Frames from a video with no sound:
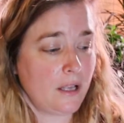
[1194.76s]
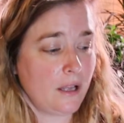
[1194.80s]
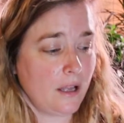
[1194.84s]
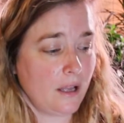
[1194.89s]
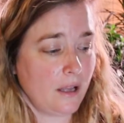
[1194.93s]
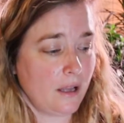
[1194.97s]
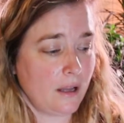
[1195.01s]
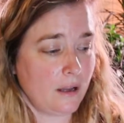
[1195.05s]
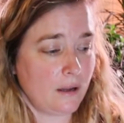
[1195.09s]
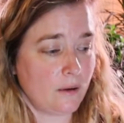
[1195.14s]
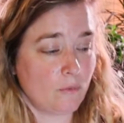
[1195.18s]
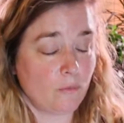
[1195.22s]

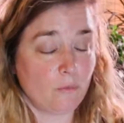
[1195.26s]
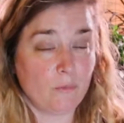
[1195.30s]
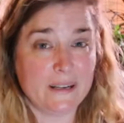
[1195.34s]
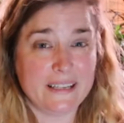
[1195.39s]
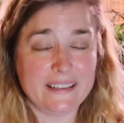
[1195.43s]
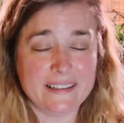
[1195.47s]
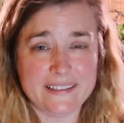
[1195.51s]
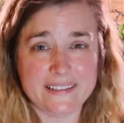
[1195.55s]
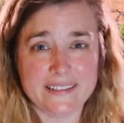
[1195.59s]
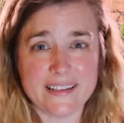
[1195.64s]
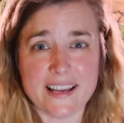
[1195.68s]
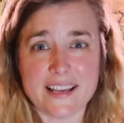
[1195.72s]

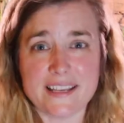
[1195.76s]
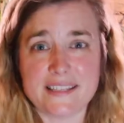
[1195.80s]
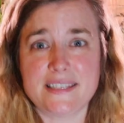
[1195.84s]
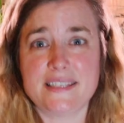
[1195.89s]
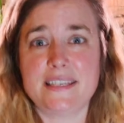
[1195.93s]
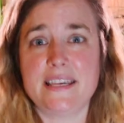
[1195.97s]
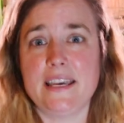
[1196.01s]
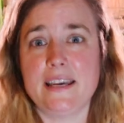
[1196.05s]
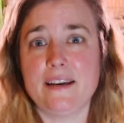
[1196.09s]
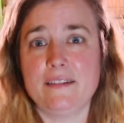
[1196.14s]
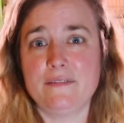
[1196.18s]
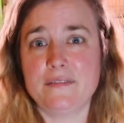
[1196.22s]
really nice
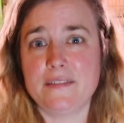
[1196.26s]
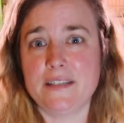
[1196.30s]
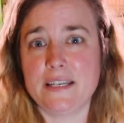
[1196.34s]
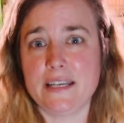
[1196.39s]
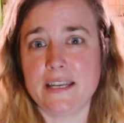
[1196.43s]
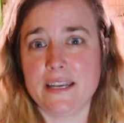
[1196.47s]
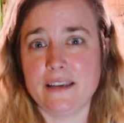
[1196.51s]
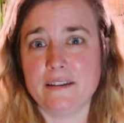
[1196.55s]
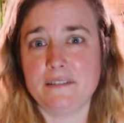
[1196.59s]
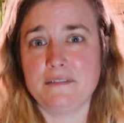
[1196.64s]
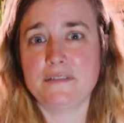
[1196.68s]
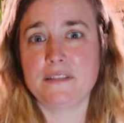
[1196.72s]
gift to
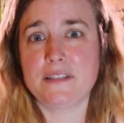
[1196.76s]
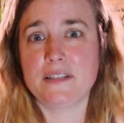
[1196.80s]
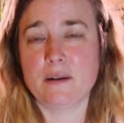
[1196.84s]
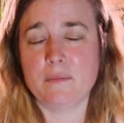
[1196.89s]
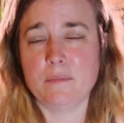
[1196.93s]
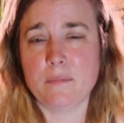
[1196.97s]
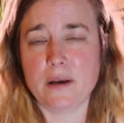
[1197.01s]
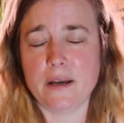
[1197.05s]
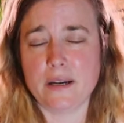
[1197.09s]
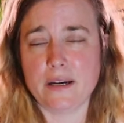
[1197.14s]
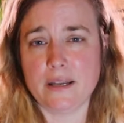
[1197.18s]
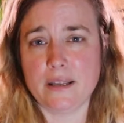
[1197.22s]
give
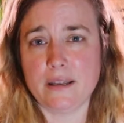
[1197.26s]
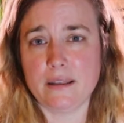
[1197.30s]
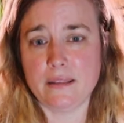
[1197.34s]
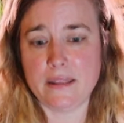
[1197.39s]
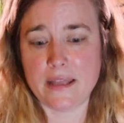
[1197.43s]
somebody